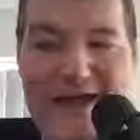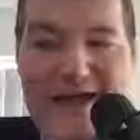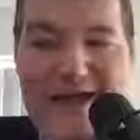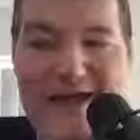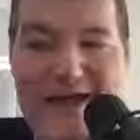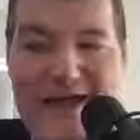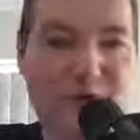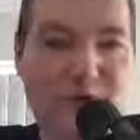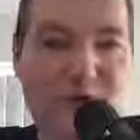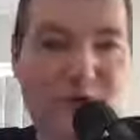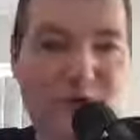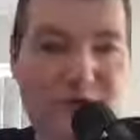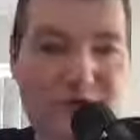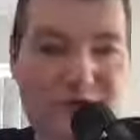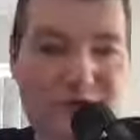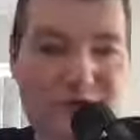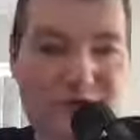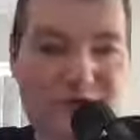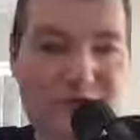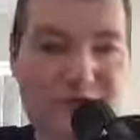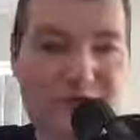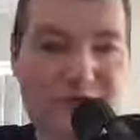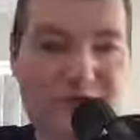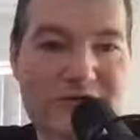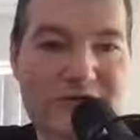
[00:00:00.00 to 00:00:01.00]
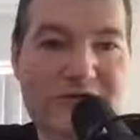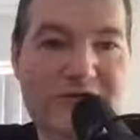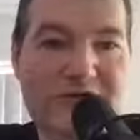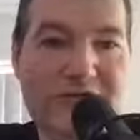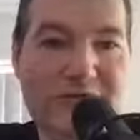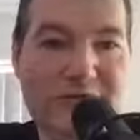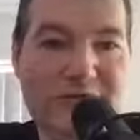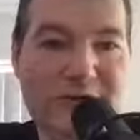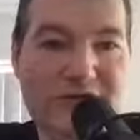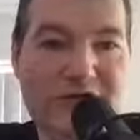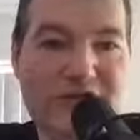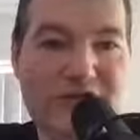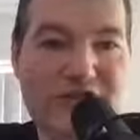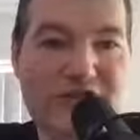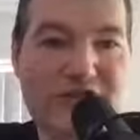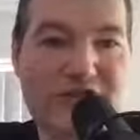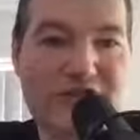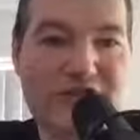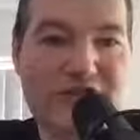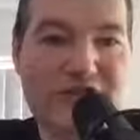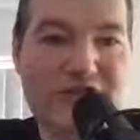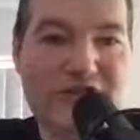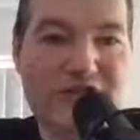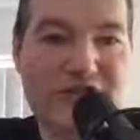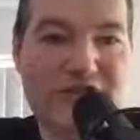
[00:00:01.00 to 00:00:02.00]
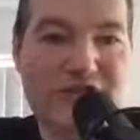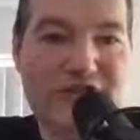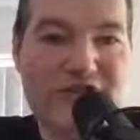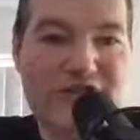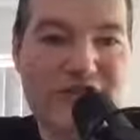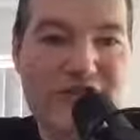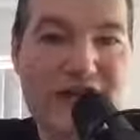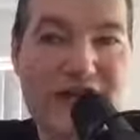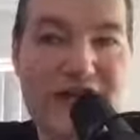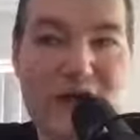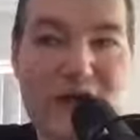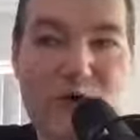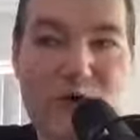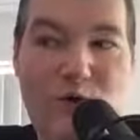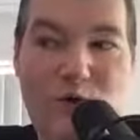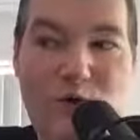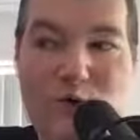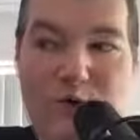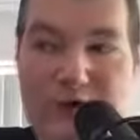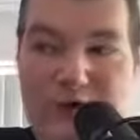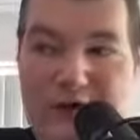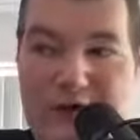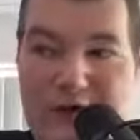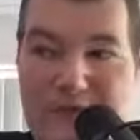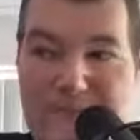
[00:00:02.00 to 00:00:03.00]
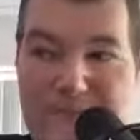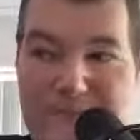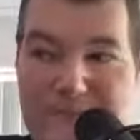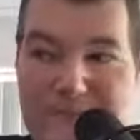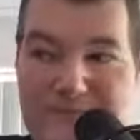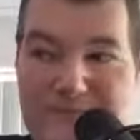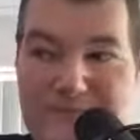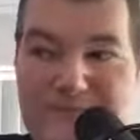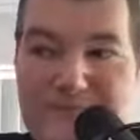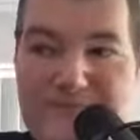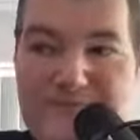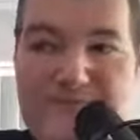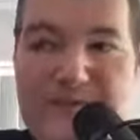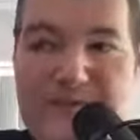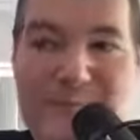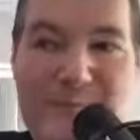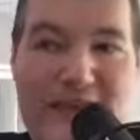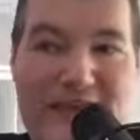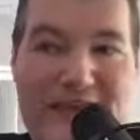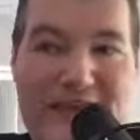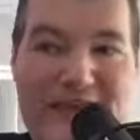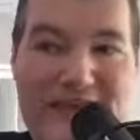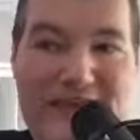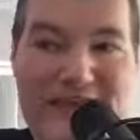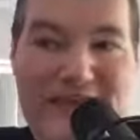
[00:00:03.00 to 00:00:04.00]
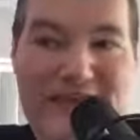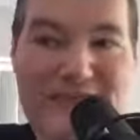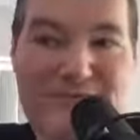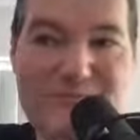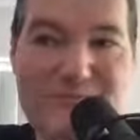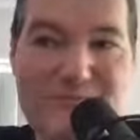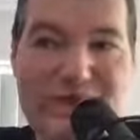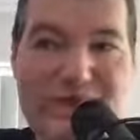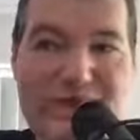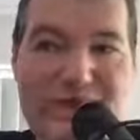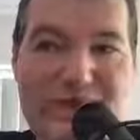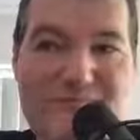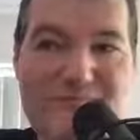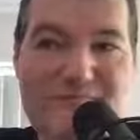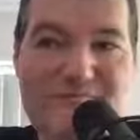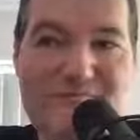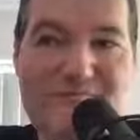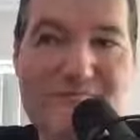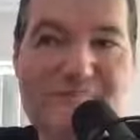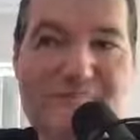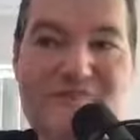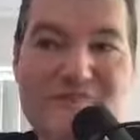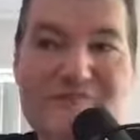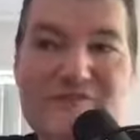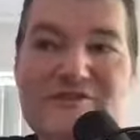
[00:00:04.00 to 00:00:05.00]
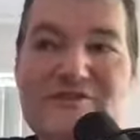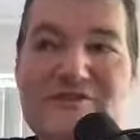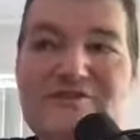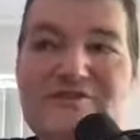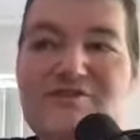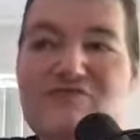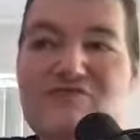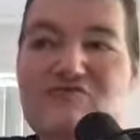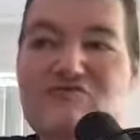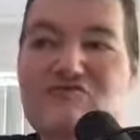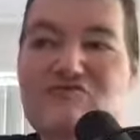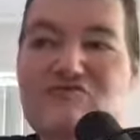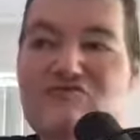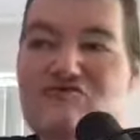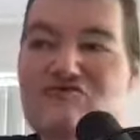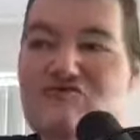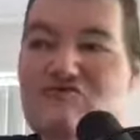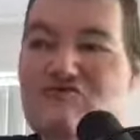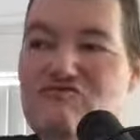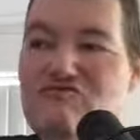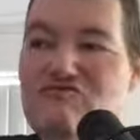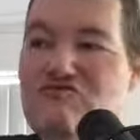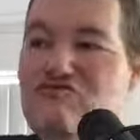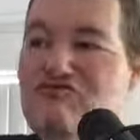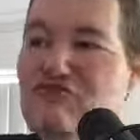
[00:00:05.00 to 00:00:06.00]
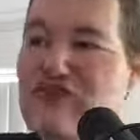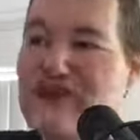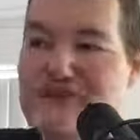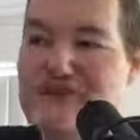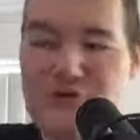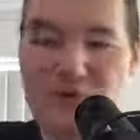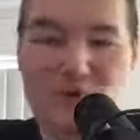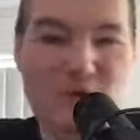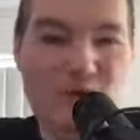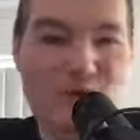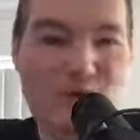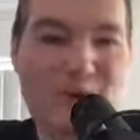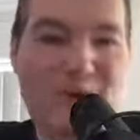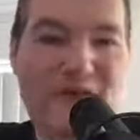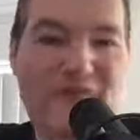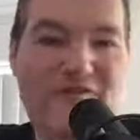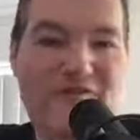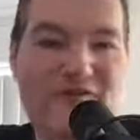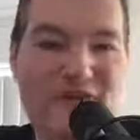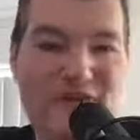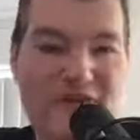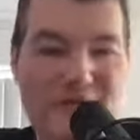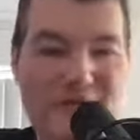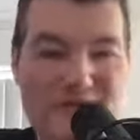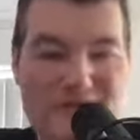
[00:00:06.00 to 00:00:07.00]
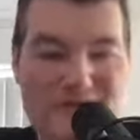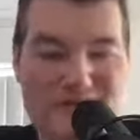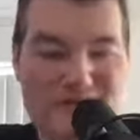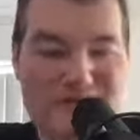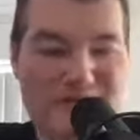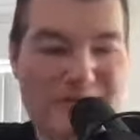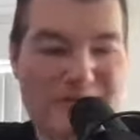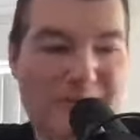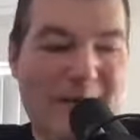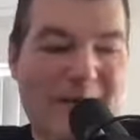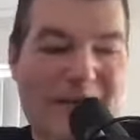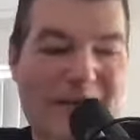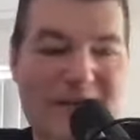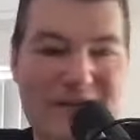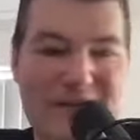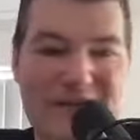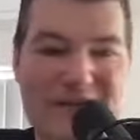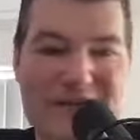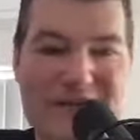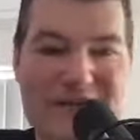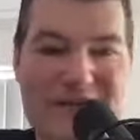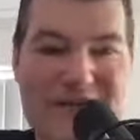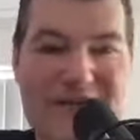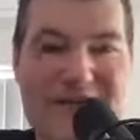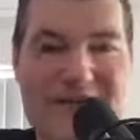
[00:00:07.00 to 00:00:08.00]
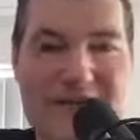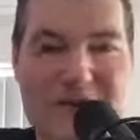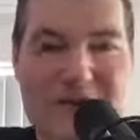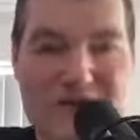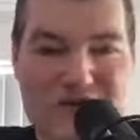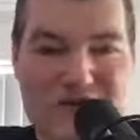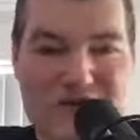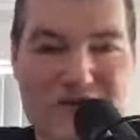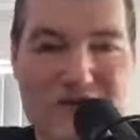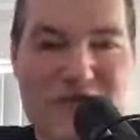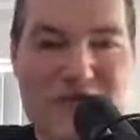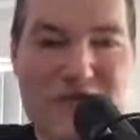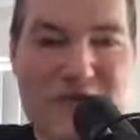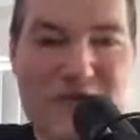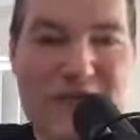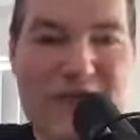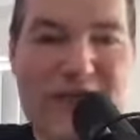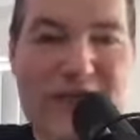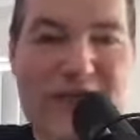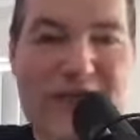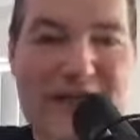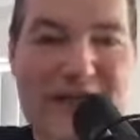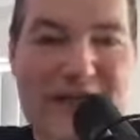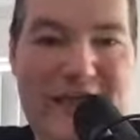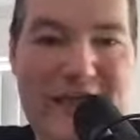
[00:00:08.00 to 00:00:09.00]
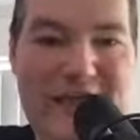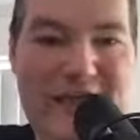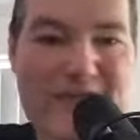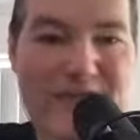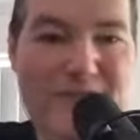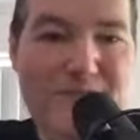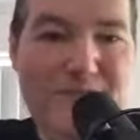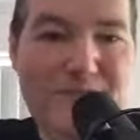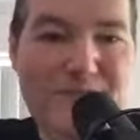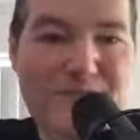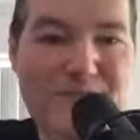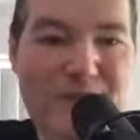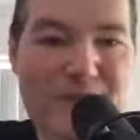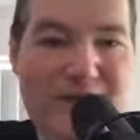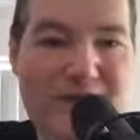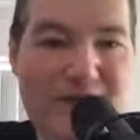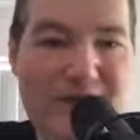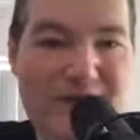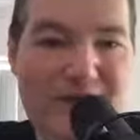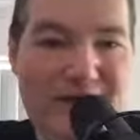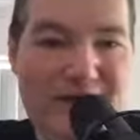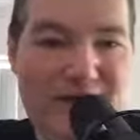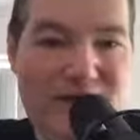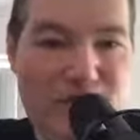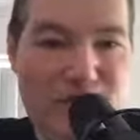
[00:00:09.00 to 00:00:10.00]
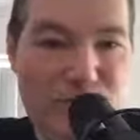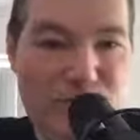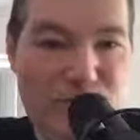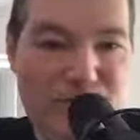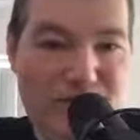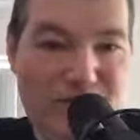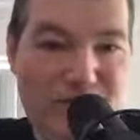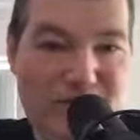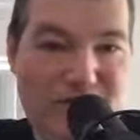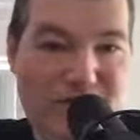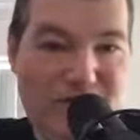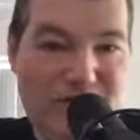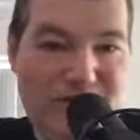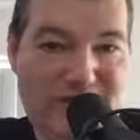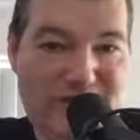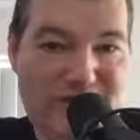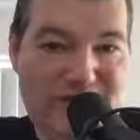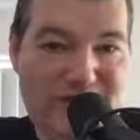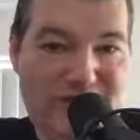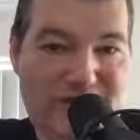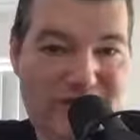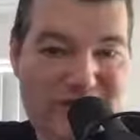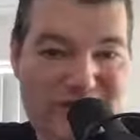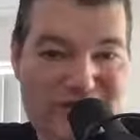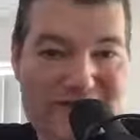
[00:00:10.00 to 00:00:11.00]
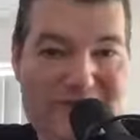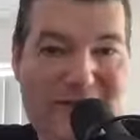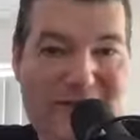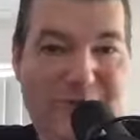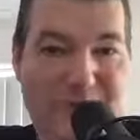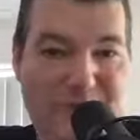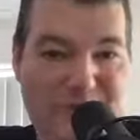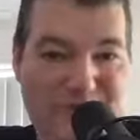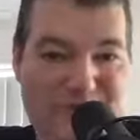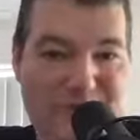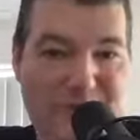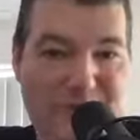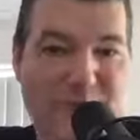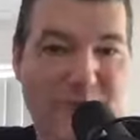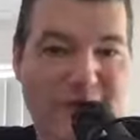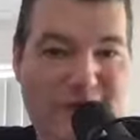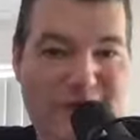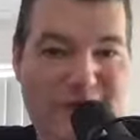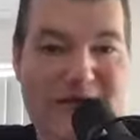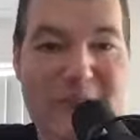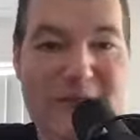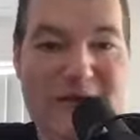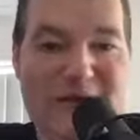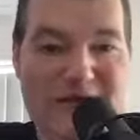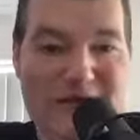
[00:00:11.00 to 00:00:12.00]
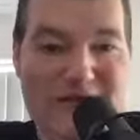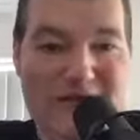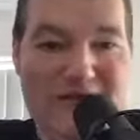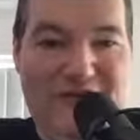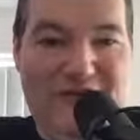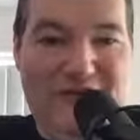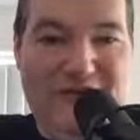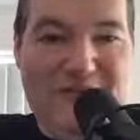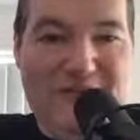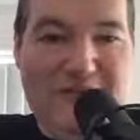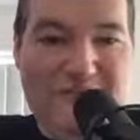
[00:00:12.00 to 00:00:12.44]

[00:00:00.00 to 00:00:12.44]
important because the whole um, debate is being riddled with debate around adult social care. And, of course, disabled people want independent living